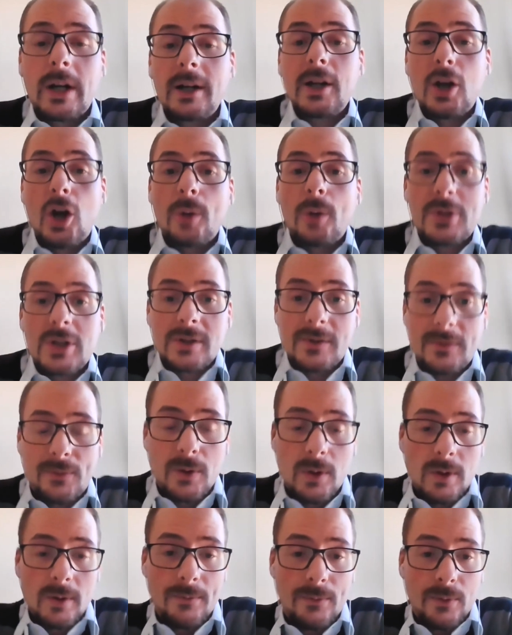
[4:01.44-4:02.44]
what are the options
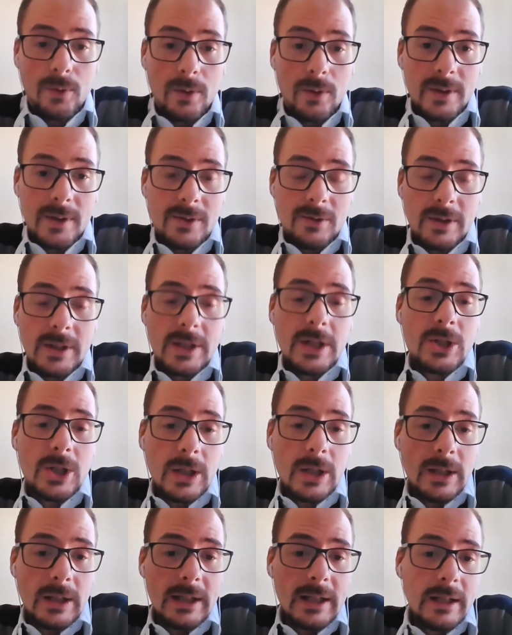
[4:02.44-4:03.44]
for
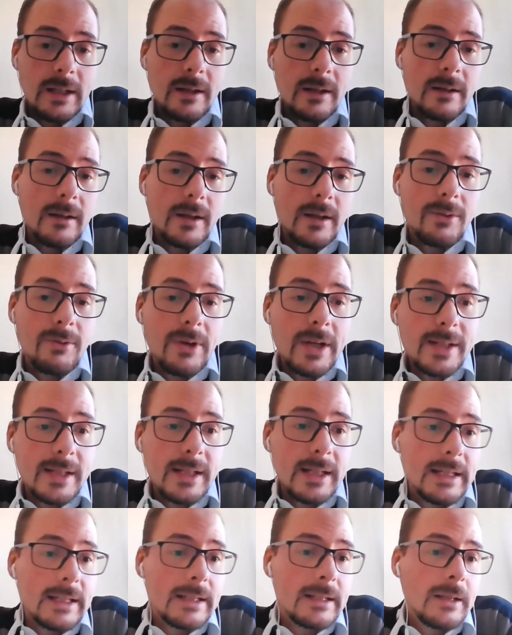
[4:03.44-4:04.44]
strategically
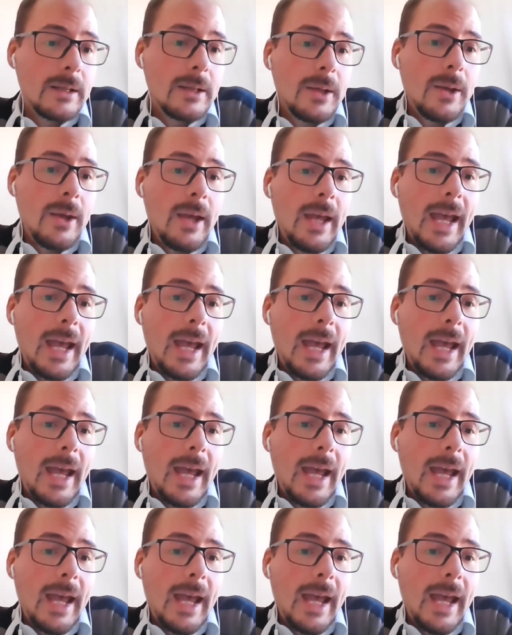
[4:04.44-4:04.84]
addressing it.